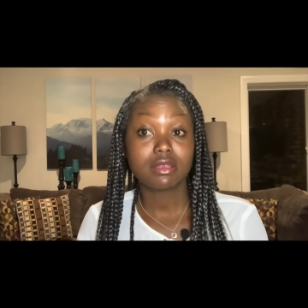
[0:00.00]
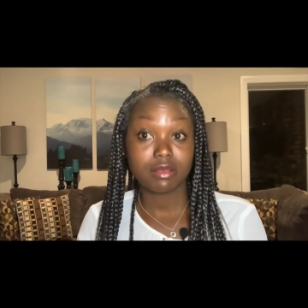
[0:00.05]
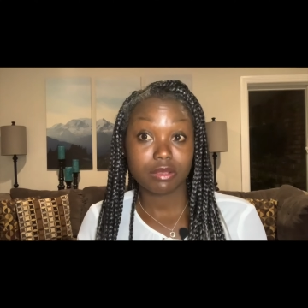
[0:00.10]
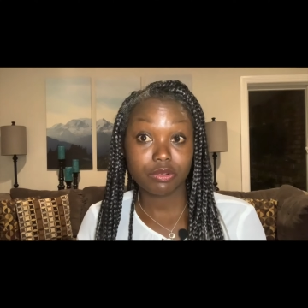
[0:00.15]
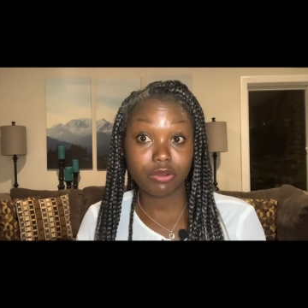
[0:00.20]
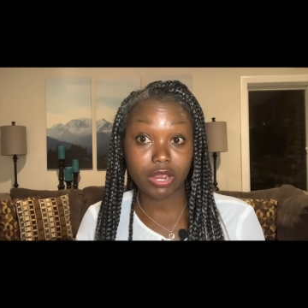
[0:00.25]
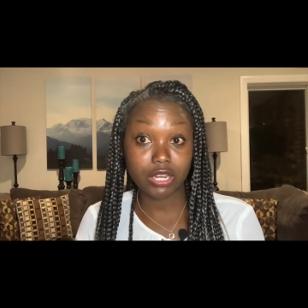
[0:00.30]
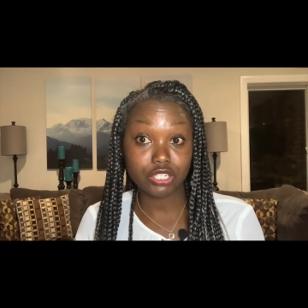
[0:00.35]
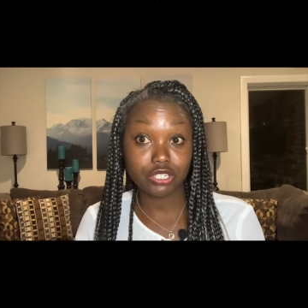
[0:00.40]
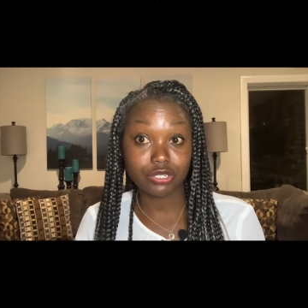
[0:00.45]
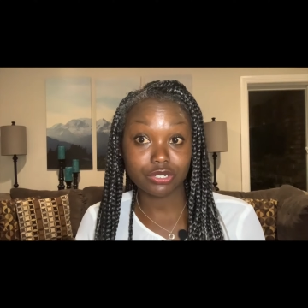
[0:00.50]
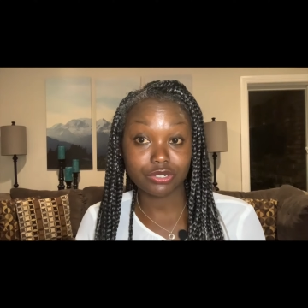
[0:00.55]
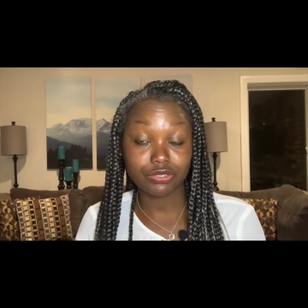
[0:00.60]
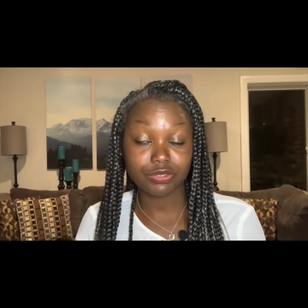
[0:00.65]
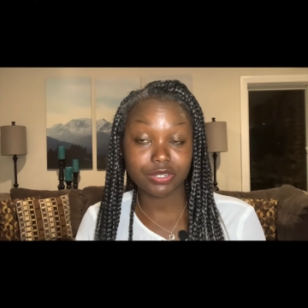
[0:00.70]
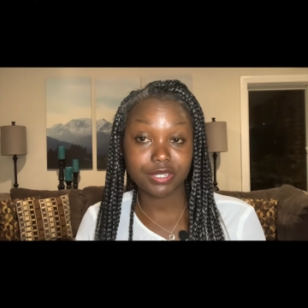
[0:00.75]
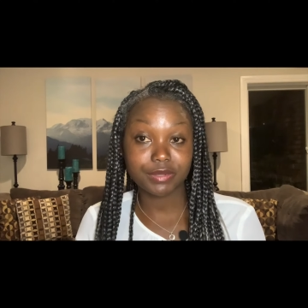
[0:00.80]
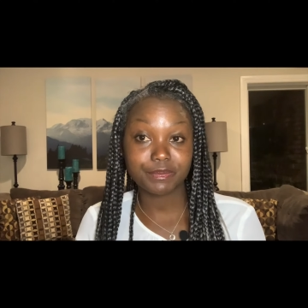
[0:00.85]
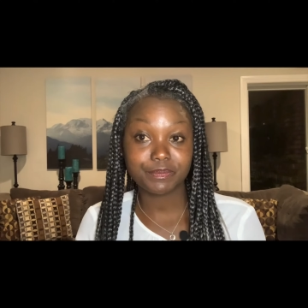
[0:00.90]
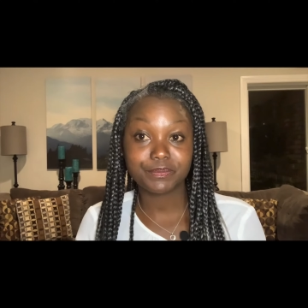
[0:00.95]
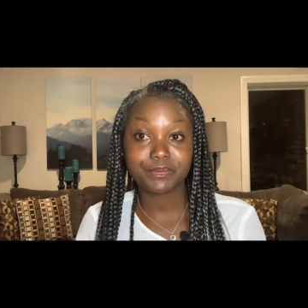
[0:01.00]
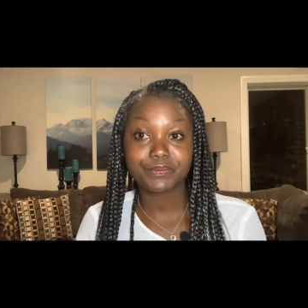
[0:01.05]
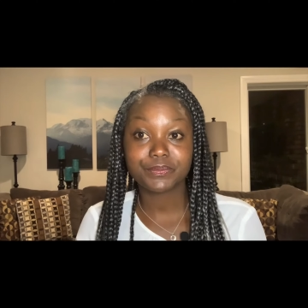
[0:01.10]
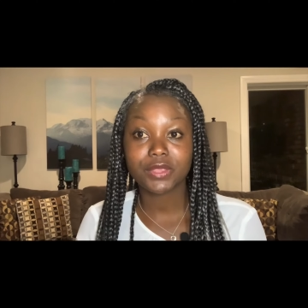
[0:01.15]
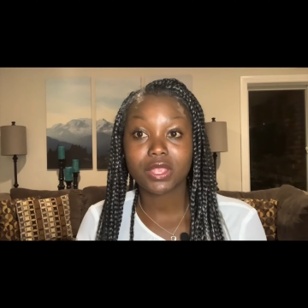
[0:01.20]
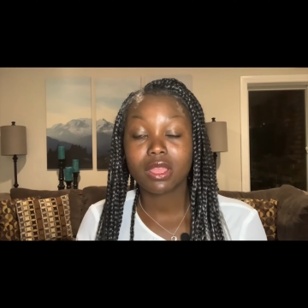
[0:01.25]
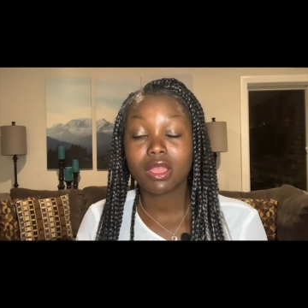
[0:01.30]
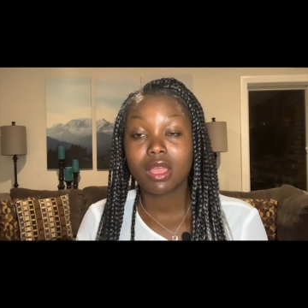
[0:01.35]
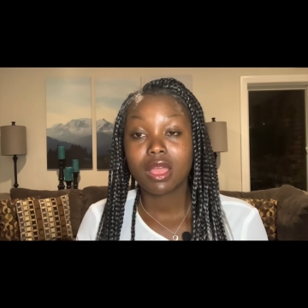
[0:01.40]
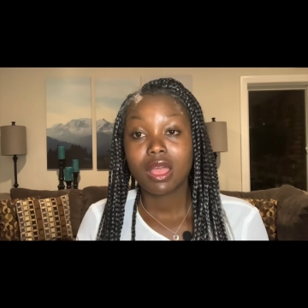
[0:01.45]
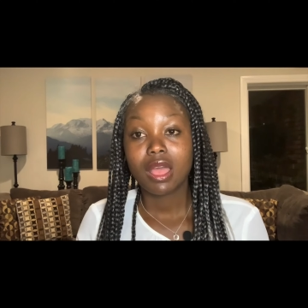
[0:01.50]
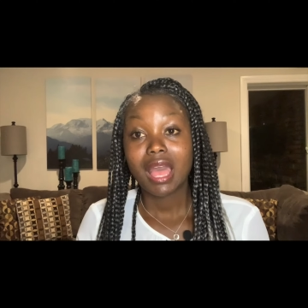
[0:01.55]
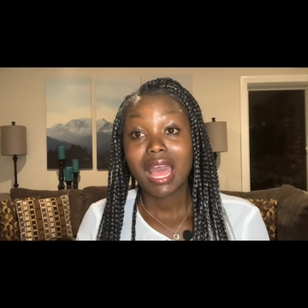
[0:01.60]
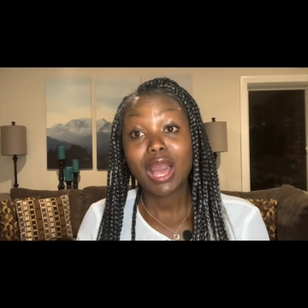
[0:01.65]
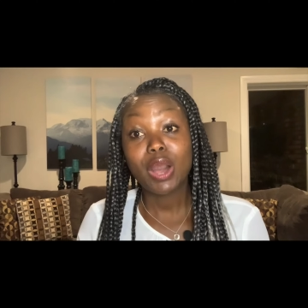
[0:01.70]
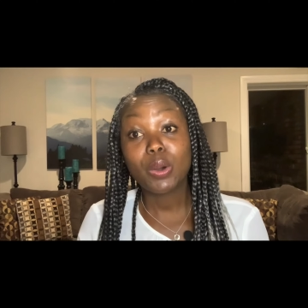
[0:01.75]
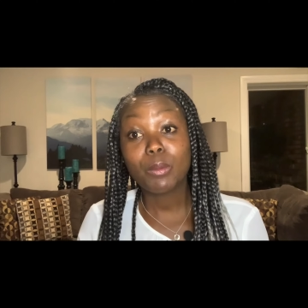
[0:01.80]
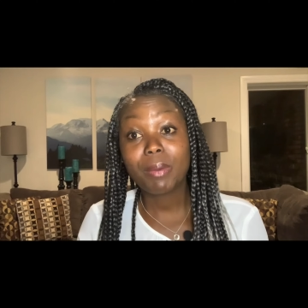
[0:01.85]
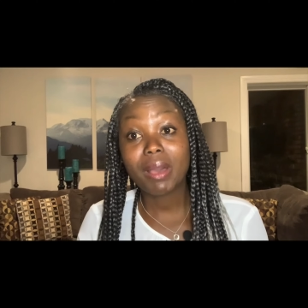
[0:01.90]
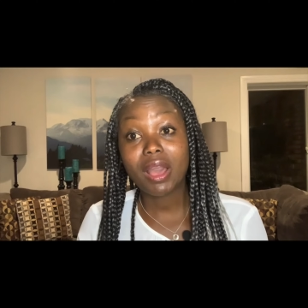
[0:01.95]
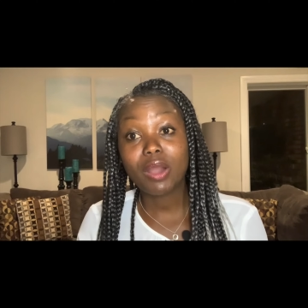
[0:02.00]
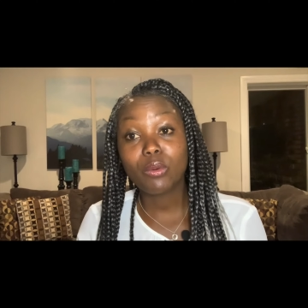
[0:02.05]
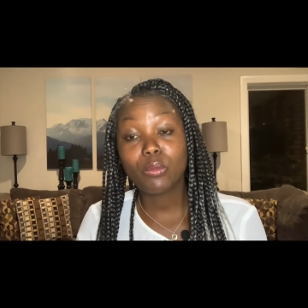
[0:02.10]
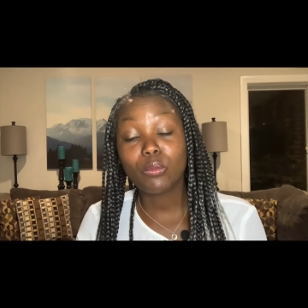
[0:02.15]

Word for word: grandchildren. How about